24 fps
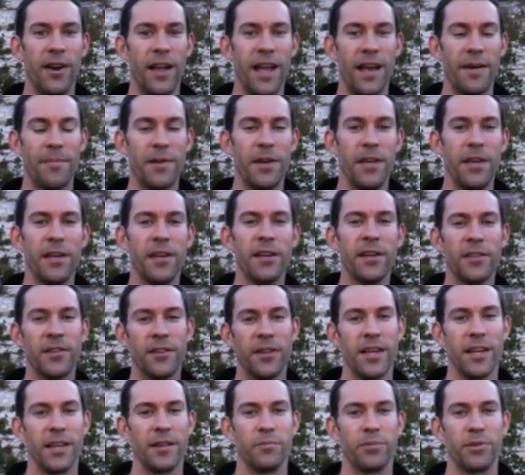are happy.
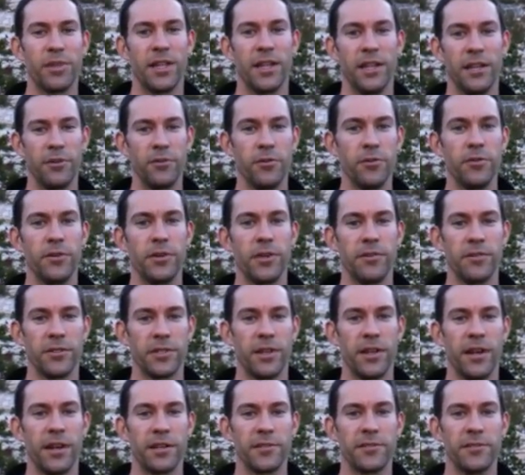They're getting plenty of
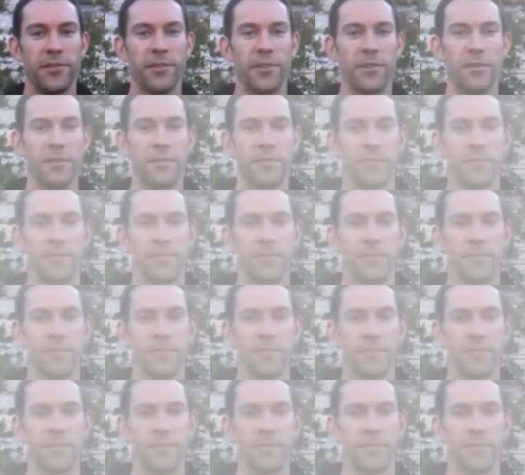glucose and oxygen.